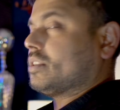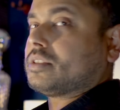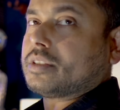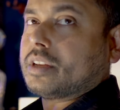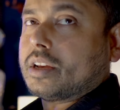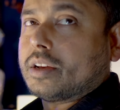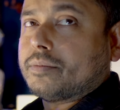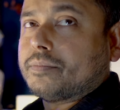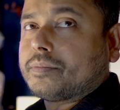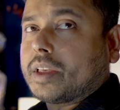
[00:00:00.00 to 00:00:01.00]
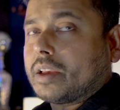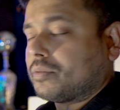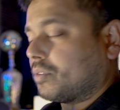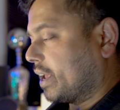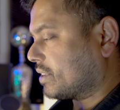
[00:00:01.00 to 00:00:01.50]
is
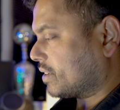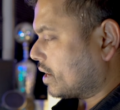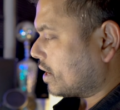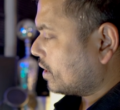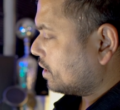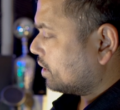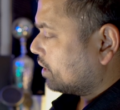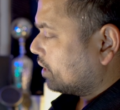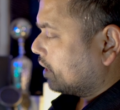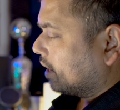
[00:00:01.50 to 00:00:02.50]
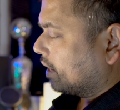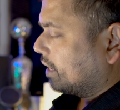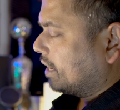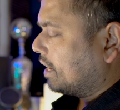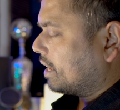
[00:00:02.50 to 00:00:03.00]
iPhone XR, and
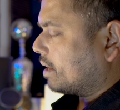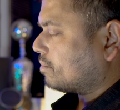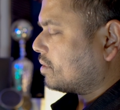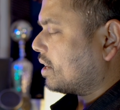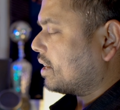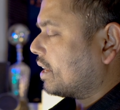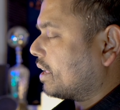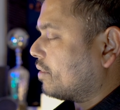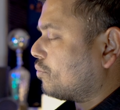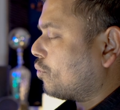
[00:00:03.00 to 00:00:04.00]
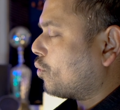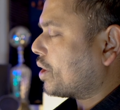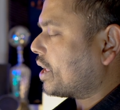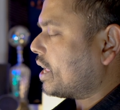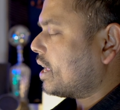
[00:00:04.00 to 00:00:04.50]
here I'm generating
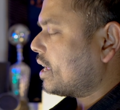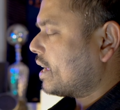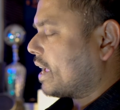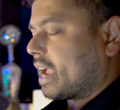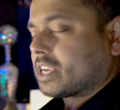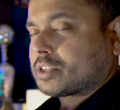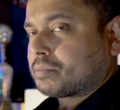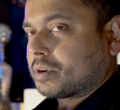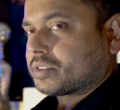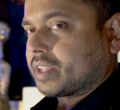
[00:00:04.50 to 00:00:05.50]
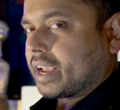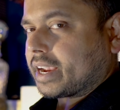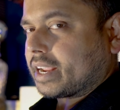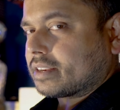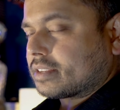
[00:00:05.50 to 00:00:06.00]
40 hash per
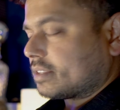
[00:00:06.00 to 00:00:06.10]
second.